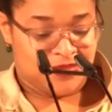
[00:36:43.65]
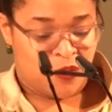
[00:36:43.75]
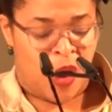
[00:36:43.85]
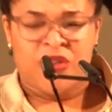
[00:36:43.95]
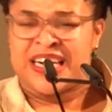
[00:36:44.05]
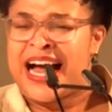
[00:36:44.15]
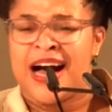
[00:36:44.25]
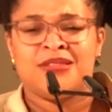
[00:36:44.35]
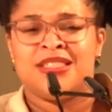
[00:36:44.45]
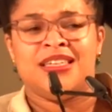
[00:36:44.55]
while
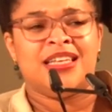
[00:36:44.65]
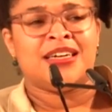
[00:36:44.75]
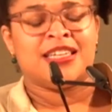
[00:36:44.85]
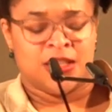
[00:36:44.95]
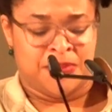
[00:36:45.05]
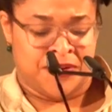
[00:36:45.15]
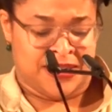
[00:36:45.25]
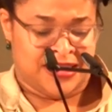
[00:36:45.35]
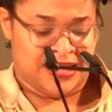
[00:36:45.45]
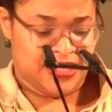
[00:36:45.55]
recounting their
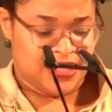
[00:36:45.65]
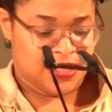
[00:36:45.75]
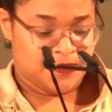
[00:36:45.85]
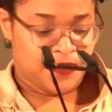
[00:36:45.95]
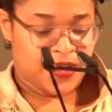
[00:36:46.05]
experiences.